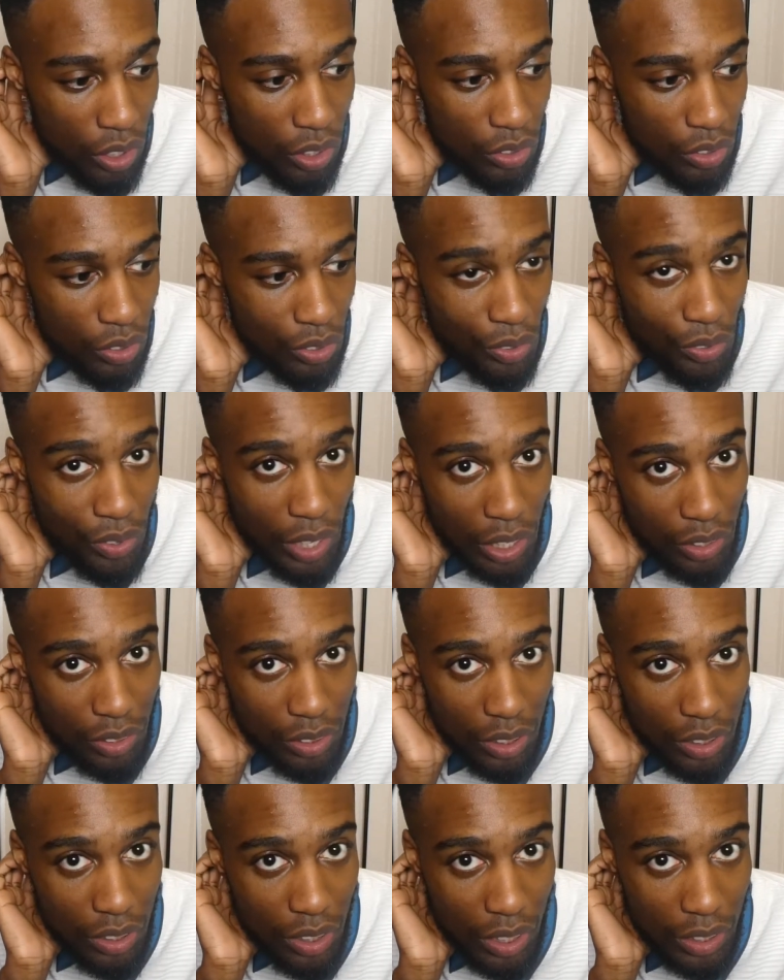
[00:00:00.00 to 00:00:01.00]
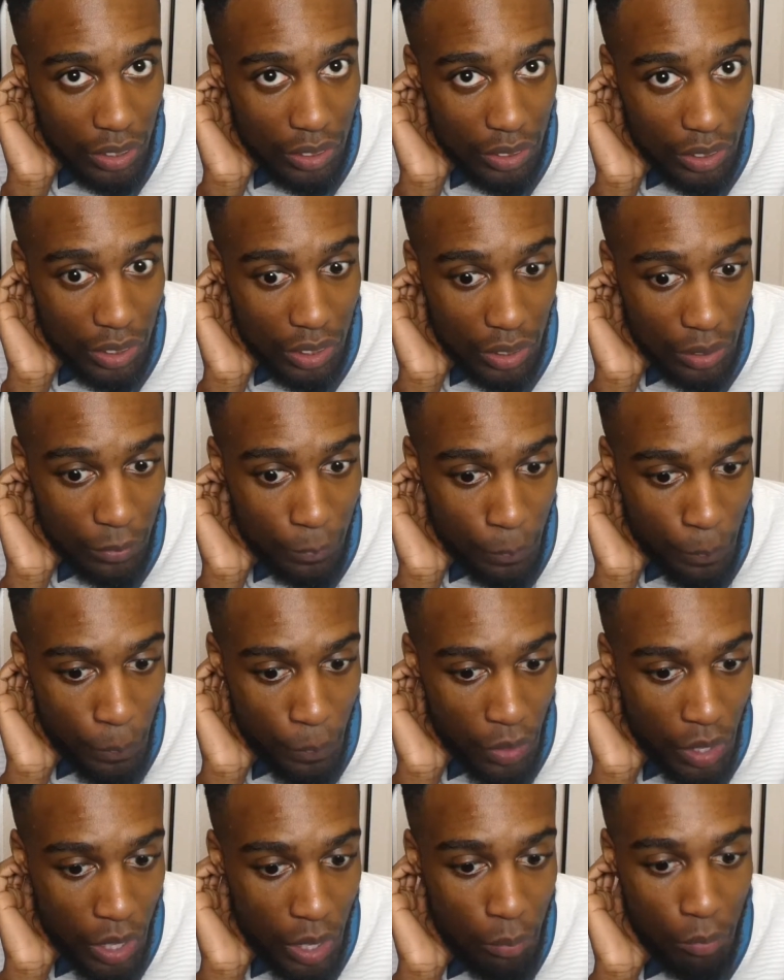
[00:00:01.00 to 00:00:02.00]
2019,
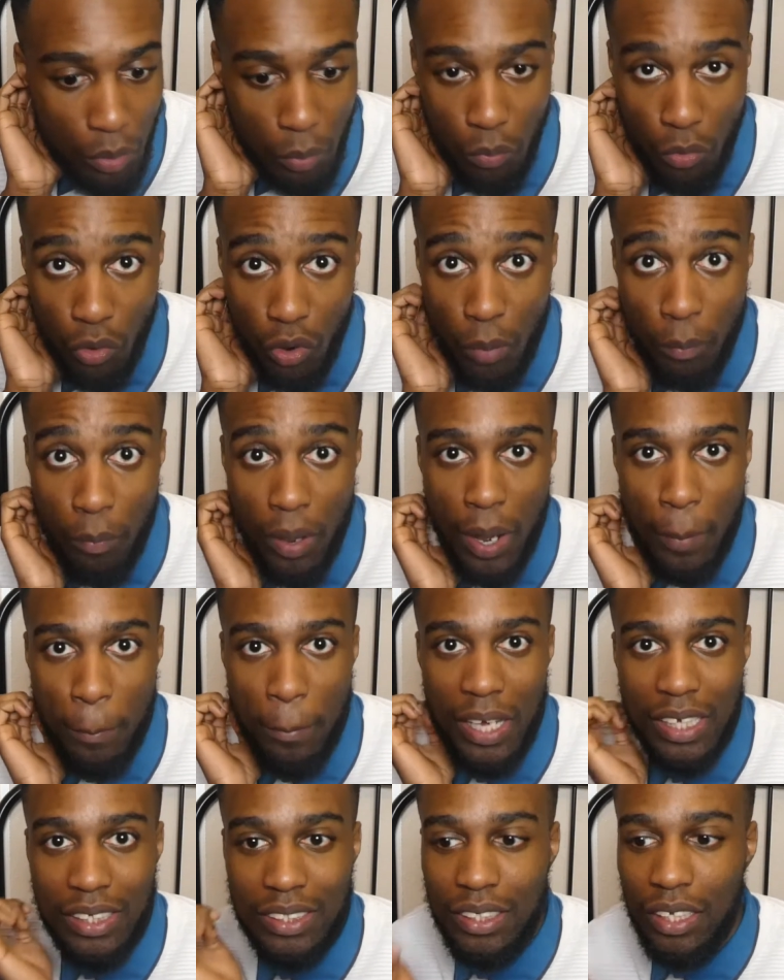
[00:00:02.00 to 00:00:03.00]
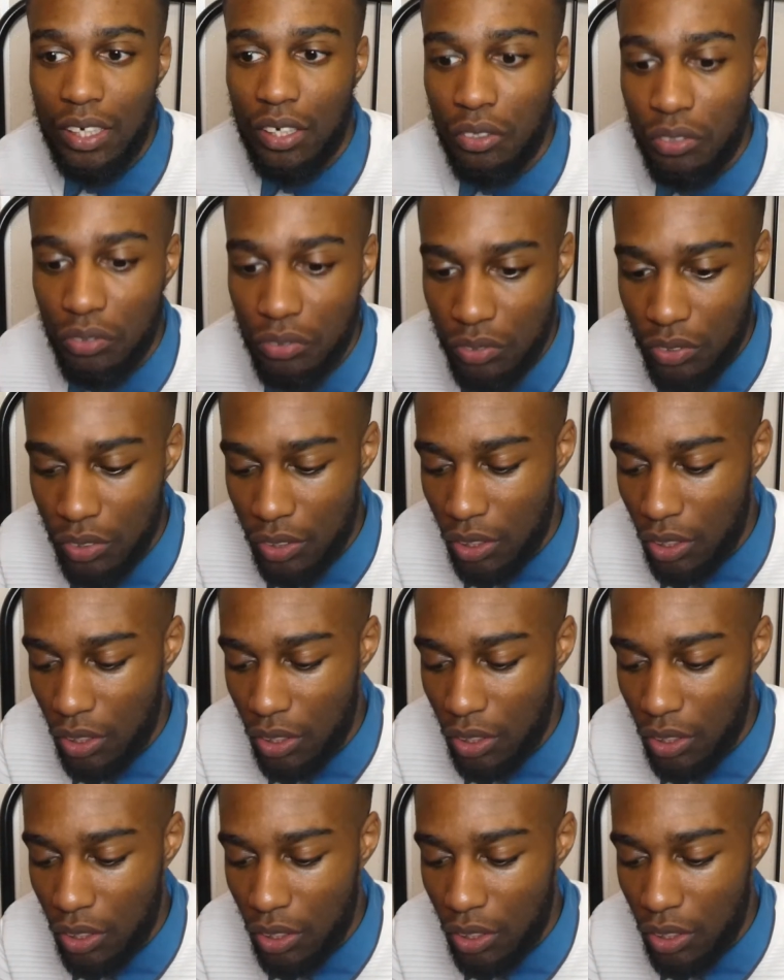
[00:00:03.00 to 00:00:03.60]
but more about myself